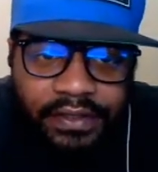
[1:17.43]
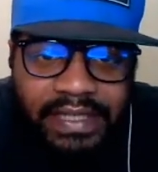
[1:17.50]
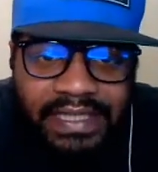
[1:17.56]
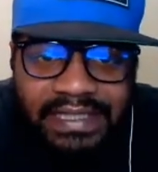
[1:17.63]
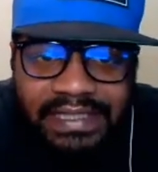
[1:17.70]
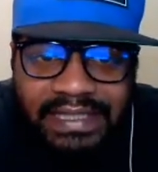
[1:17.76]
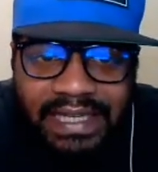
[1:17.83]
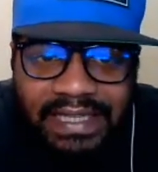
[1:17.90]
and
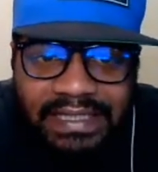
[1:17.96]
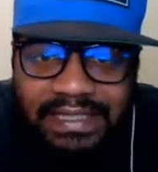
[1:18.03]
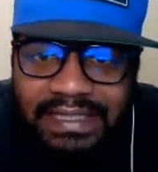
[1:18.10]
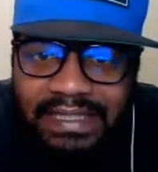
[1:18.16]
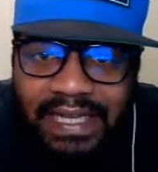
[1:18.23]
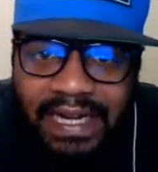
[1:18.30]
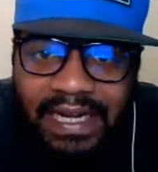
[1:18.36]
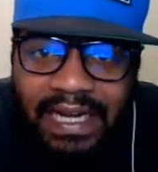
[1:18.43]
set the
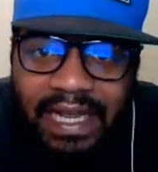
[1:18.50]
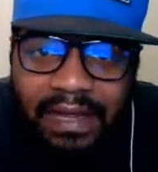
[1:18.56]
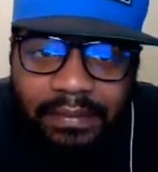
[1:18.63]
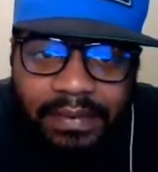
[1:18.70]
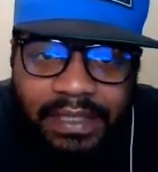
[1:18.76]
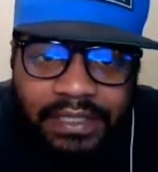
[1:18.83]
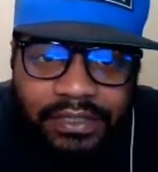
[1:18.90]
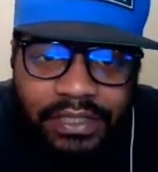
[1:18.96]
static I
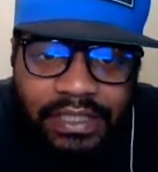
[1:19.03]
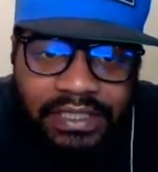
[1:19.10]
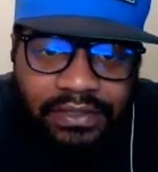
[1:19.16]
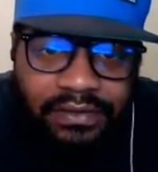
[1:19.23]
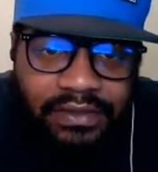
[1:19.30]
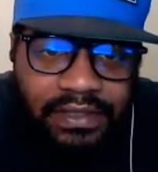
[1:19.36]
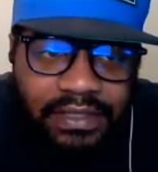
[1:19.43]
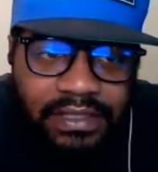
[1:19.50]
P address
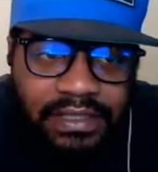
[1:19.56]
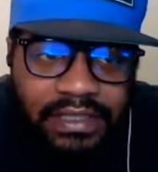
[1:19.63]
on.